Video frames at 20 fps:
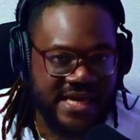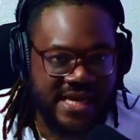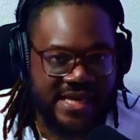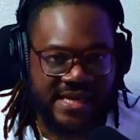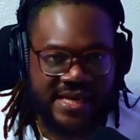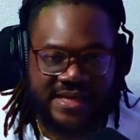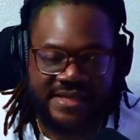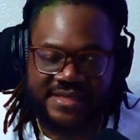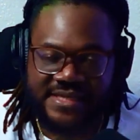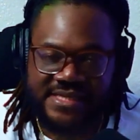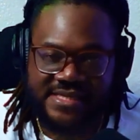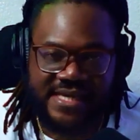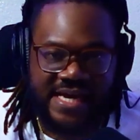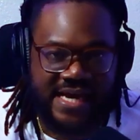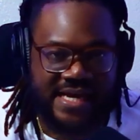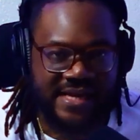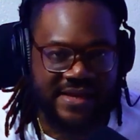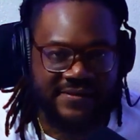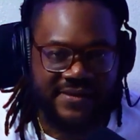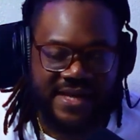
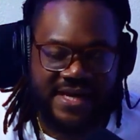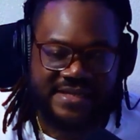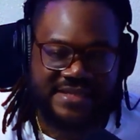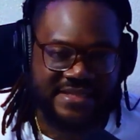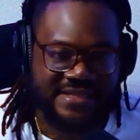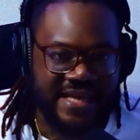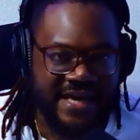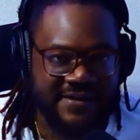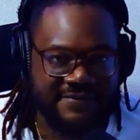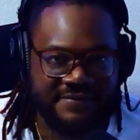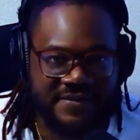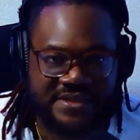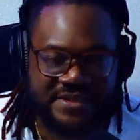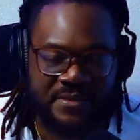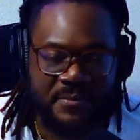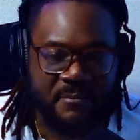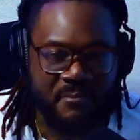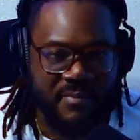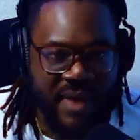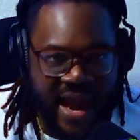hit for
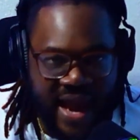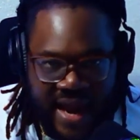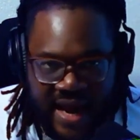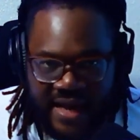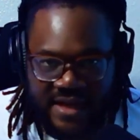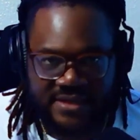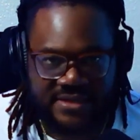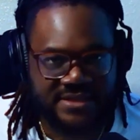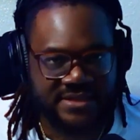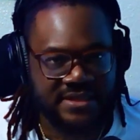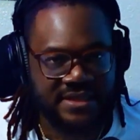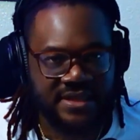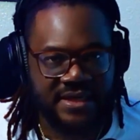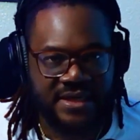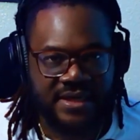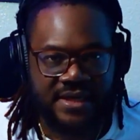some bands.